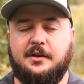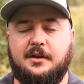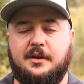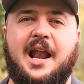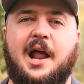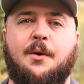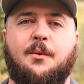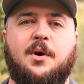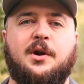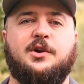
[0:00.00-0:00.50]

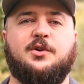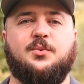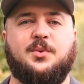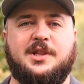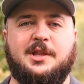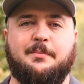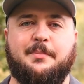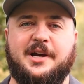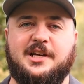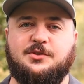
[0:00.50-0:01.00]
And I wondered
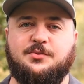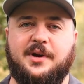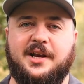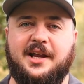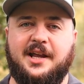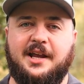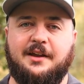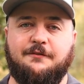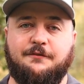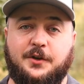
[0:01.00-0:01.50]
what the best way
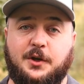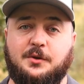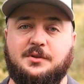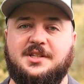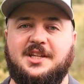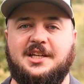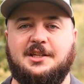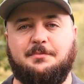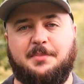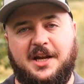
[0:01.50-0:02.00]
to
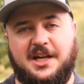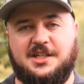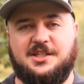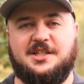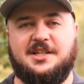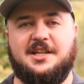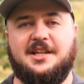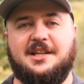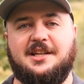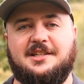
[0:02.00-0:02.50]
infuse these
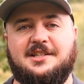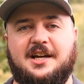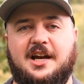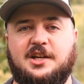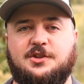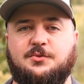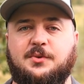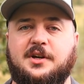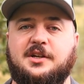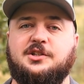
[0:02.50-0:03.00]
peaches into the
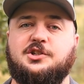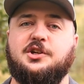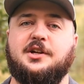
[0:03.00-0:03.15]
sauce was.